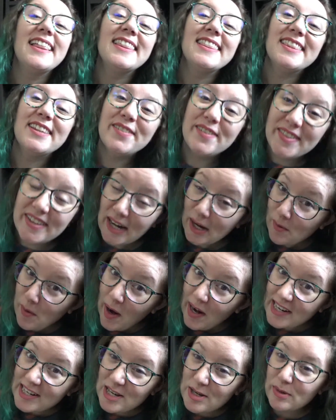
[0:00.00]
the one that I
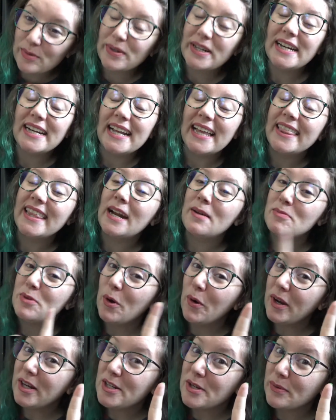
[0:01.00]
wanted to read and that I'm
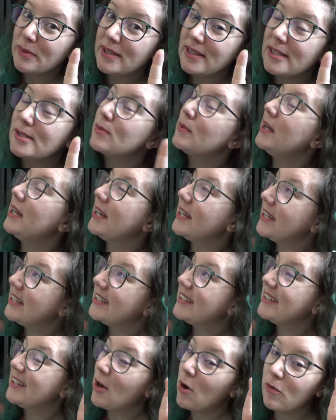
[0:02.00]
going to read this week,
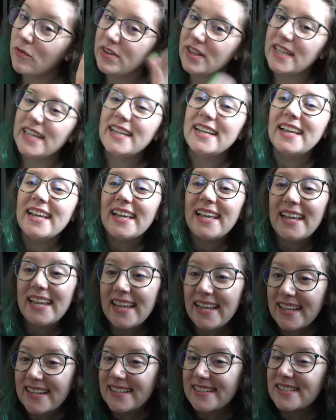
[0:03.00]
hopefully,
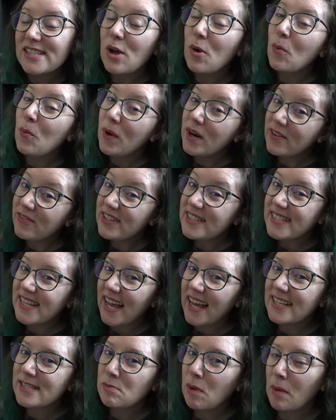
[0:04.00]
is What If It's
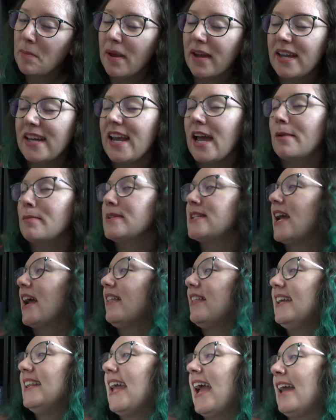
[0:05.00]
Us by Becky
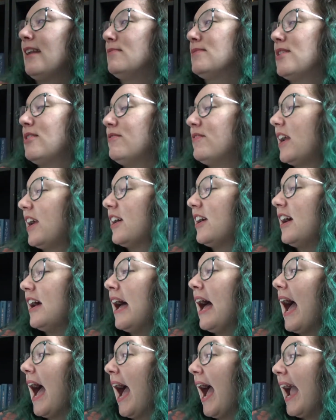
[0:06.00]
Albertalli and Adam
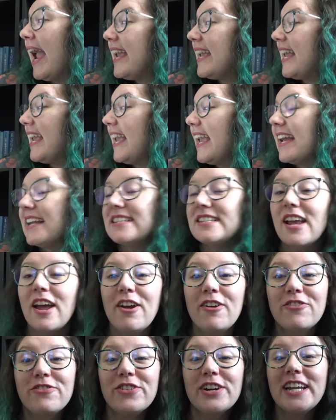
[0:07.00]
Silvera. I can't
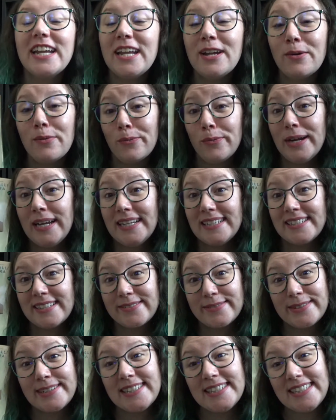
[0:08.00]
freaking wait
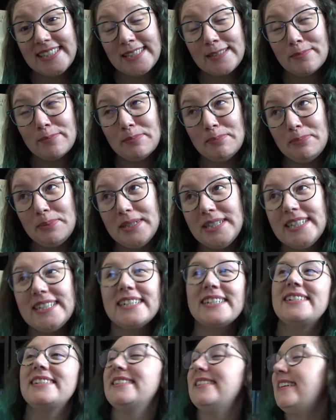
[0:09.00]
to read this
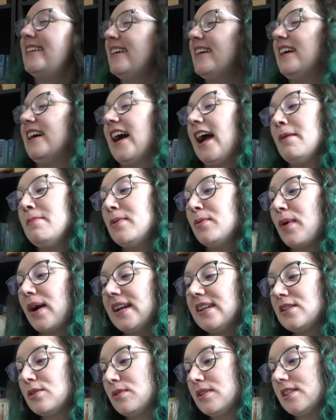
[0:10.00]
book. Ugh, I've been
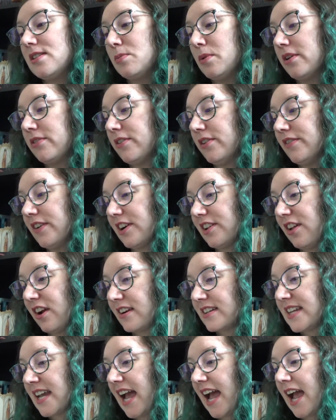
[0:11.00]
wanting to read this book for a very
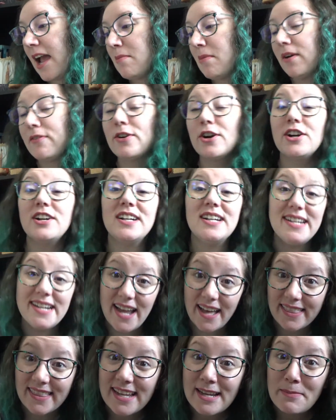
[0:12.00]
long time. I've heard
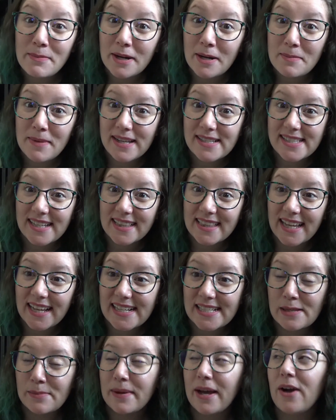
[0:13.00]
nothing but amazing
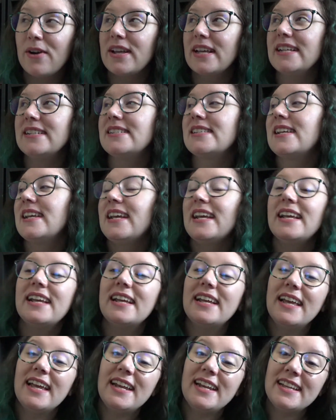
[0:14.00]
things about it.
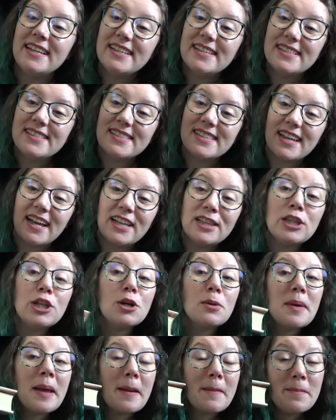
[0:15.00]
It is a
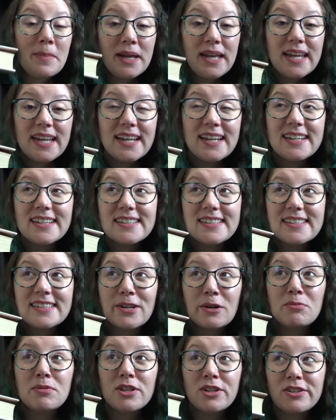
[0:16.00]
little bit big,
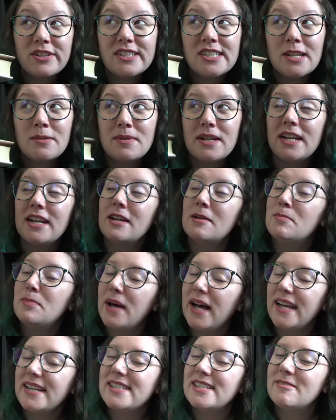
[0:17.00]
so I'm a little intimidated,
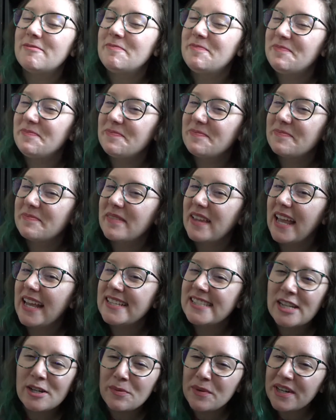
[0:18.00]
but
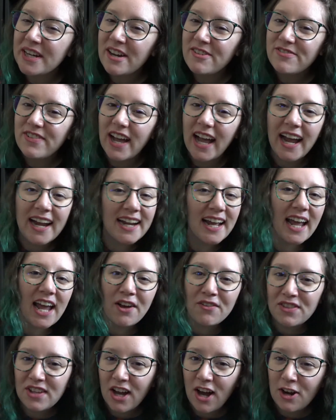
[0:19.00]
it's gonna work out fine. I
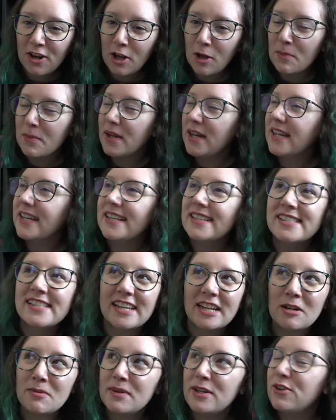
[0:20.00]
have the audiobook. It's
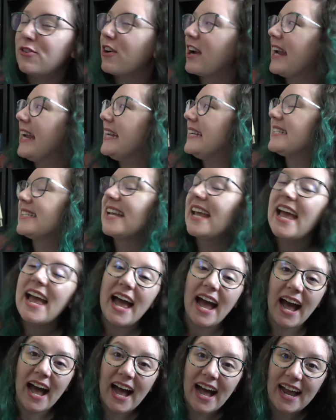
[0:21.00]
gonna be great.
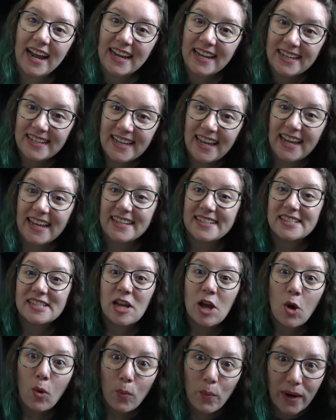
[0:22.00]
I can't
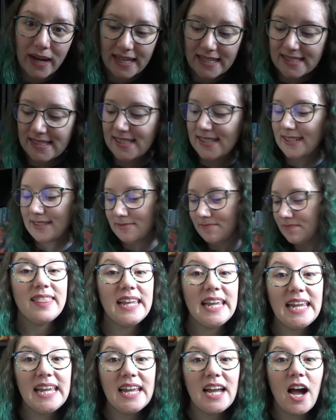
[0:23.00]
wait.
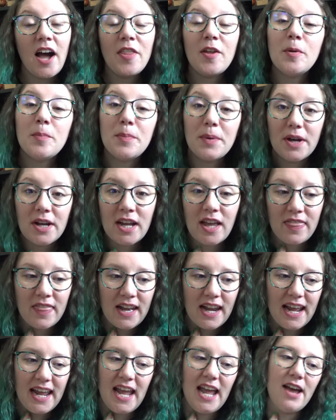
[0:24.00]
The other book
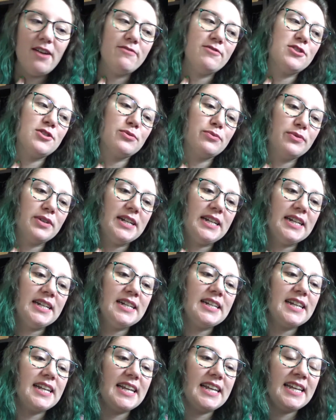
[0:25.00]
that I have to
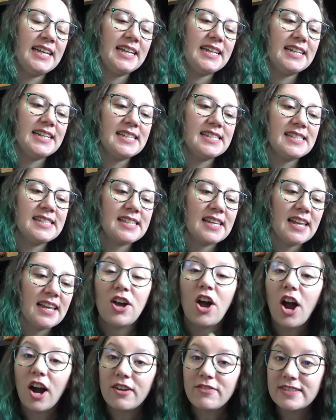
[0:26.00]
read is The
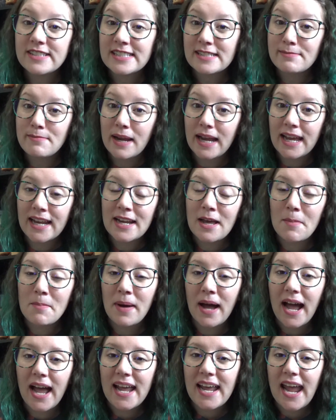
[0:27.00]
Harvest Man
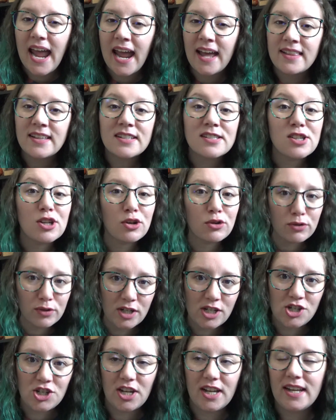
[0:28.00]
by Alex
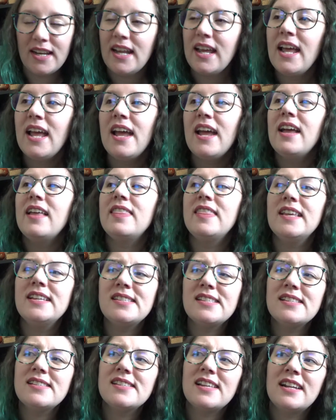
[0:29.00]
Grecian.
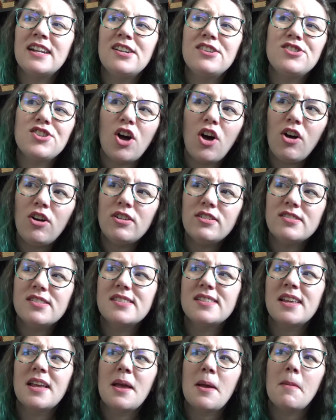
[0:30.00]
This is an
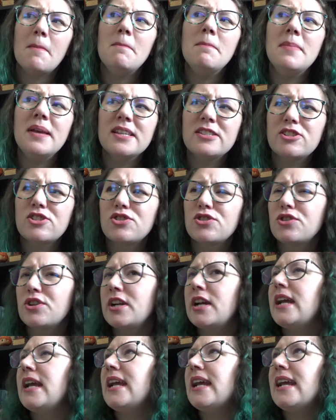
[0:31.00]
adult
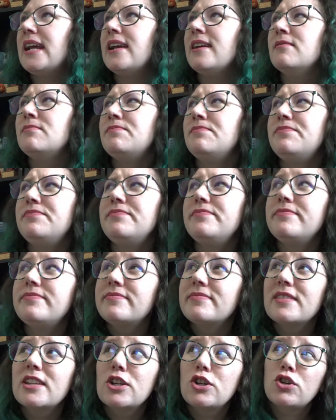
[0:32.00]
mystery
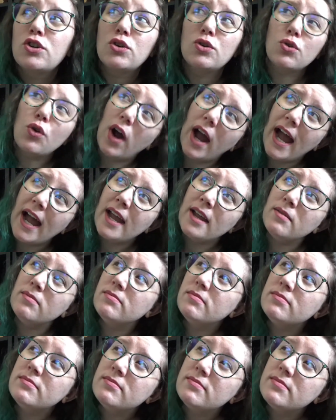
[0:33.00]
crime